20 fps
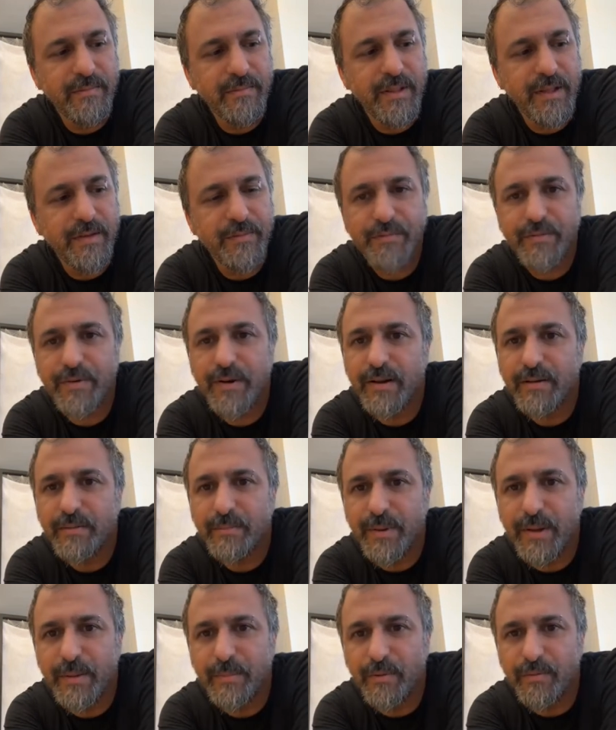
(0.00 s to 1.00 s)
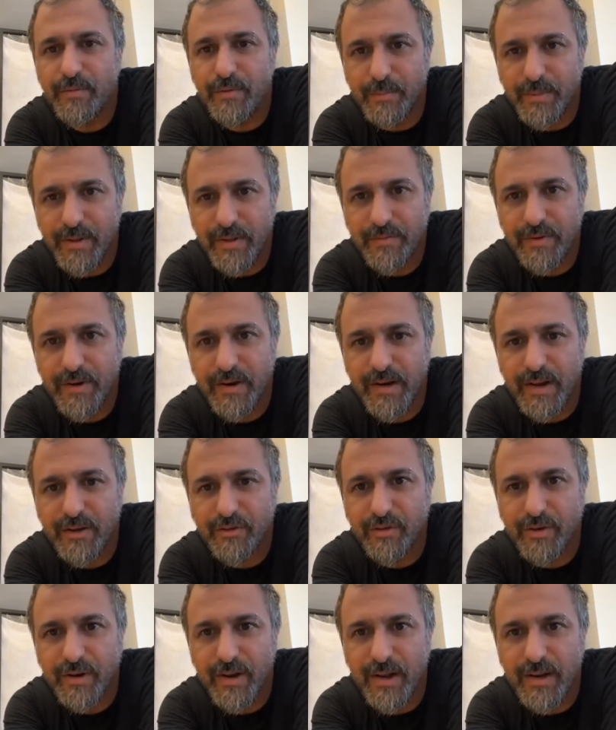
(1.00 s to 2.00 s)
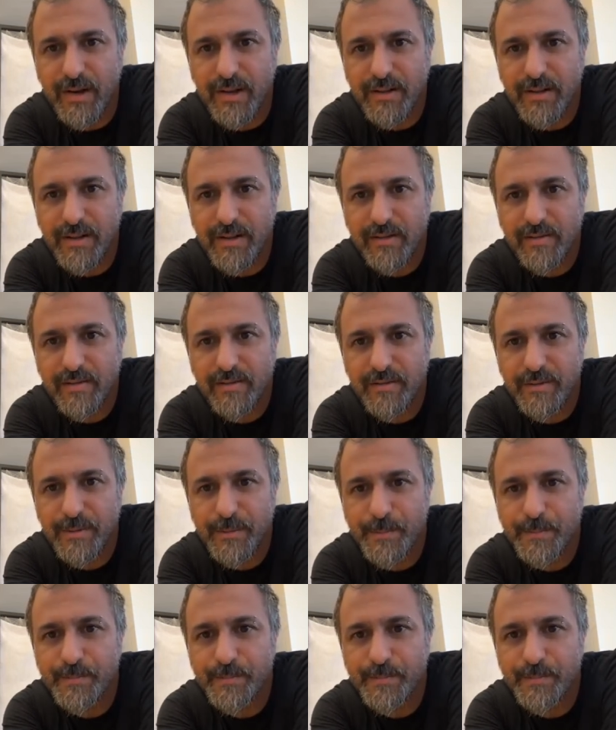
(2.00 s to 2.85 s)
different people from different nationalities.